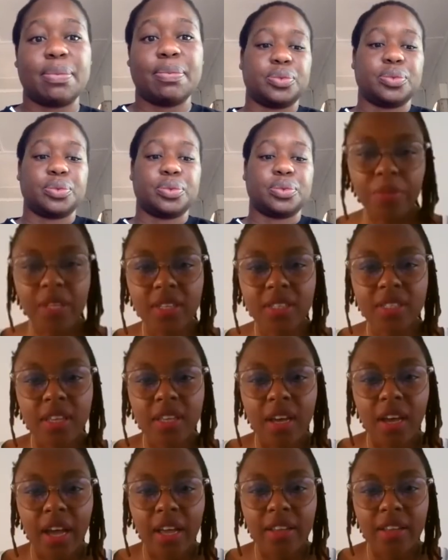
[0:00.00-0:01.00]
At the moment,
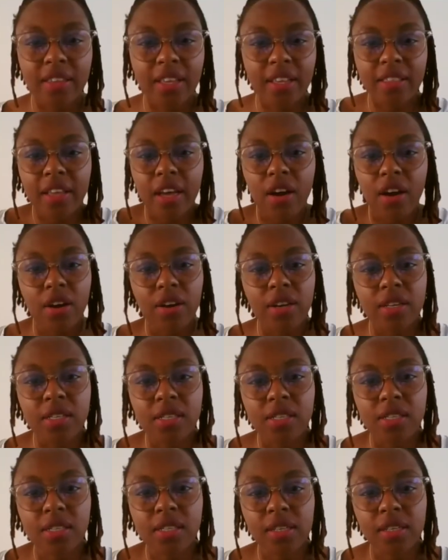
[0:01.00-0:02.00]
I think there
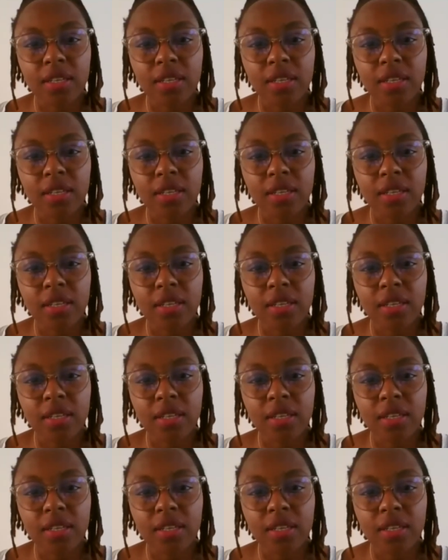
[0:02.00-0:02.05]
aren't